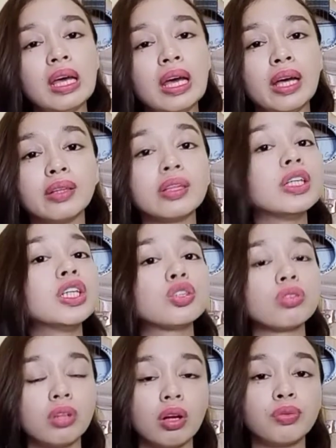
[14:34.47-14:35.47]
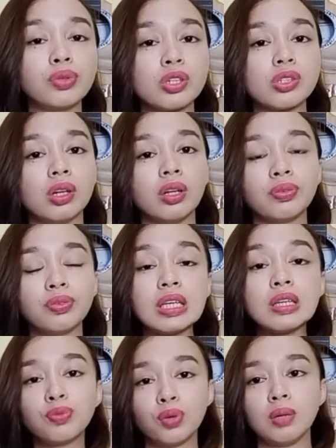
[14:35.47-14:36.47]
and learn to love yourself
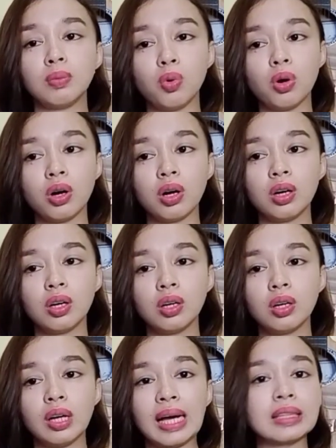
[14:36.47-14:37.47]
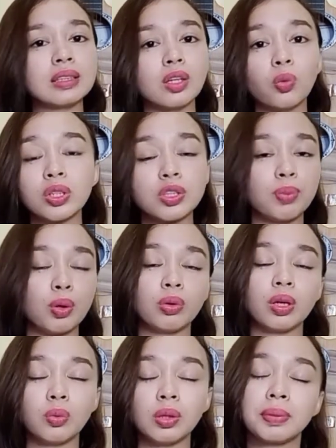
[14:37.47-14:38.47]
even more until what's
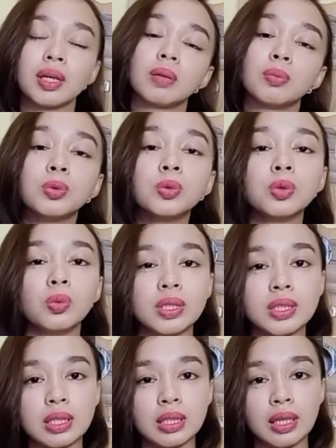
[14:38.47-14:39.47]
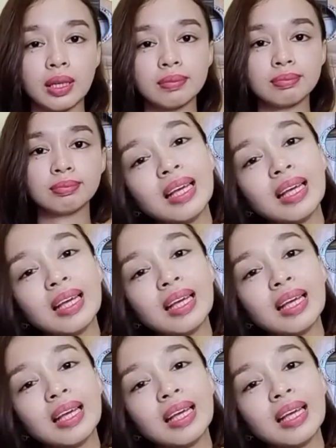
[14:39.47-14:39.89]
broken will become whole once again.